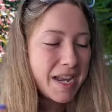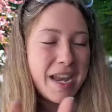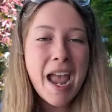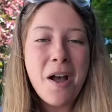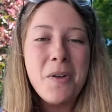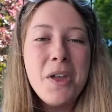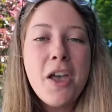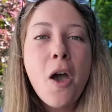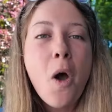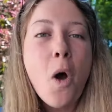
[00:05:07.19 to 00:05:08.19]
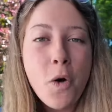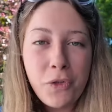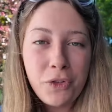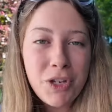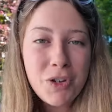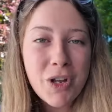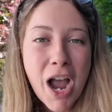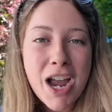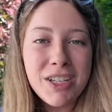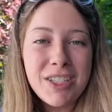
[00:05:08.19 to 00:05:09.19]
Now, hopefully you
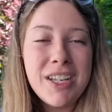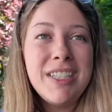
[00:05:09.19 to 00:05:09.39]
guys